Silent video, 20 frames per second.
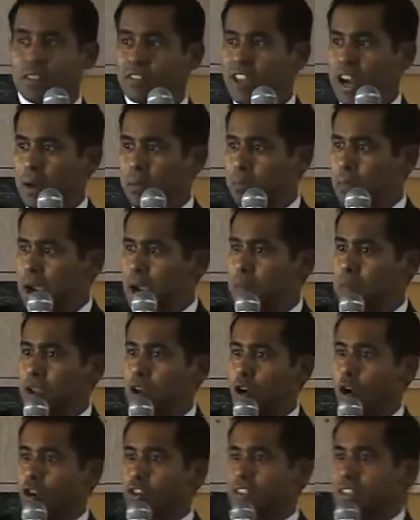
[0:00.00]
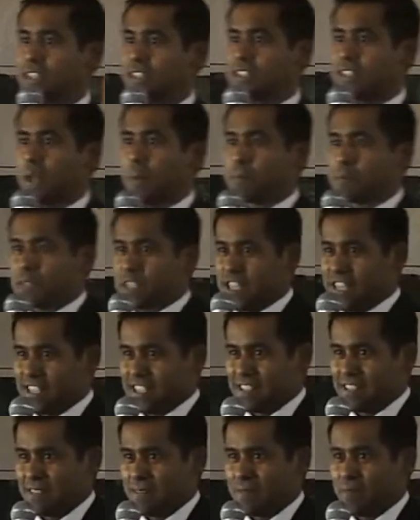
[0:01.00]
That might be causing sepsis,